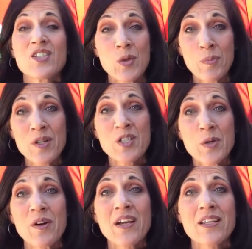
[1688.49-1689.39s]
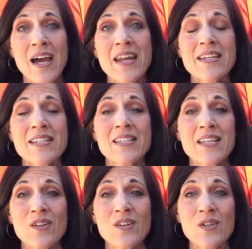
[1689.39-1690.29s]
Super, super exciting to
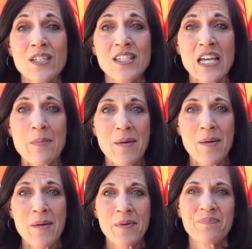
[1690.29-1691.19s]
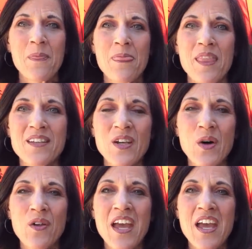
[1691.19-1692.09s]
see those seeds come up.
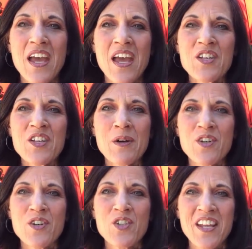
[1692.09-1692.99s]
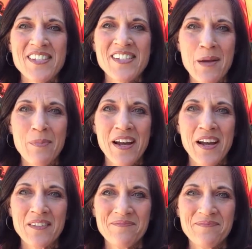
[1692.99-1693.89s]
So thank you so much for joining us today,
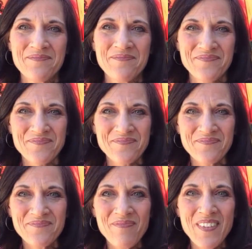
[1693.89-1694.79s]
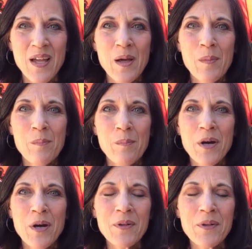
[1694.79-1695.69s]
Brian.
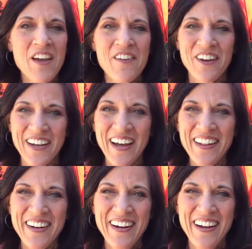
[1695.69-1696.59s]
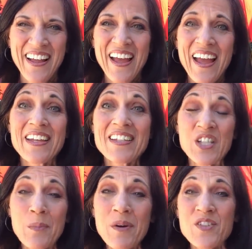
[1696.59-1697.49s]
Purple is my favorite color.
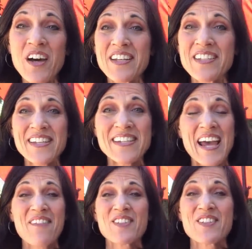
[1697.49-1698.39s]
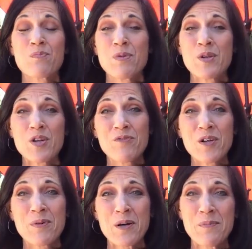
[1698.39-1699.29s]
It's so much fun, isn't it, to have this
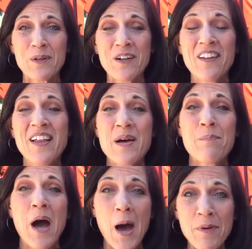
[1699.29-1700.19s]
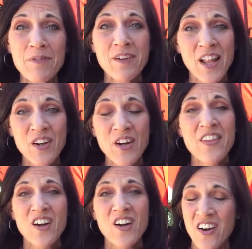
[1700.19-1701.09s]
beautiful purple pop of color
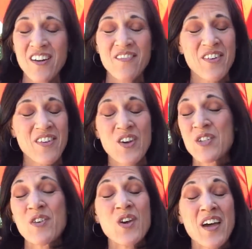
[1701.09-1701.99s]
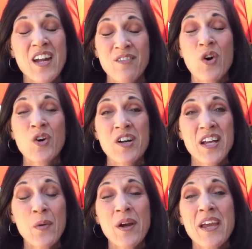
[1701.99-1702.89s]
in the garden. For those of you that have
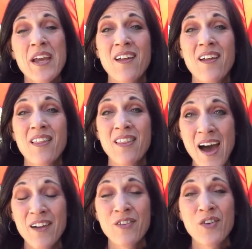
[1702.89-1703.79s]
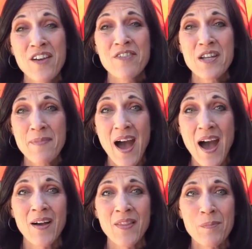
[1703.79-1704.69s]
ordered it, we're getting a lot of great
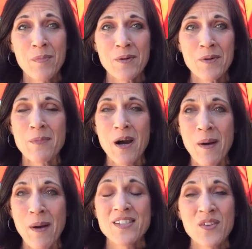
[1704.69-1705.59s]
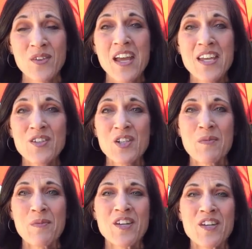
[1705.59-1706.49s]
feedback on the purple smart pot. So thank you
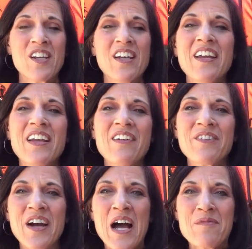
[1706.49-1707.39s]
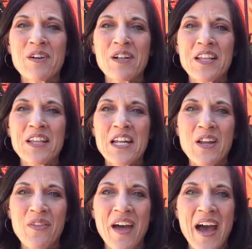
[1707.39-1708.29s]
so much for, um, for letting
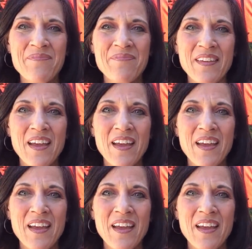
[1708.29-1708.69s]
me know that.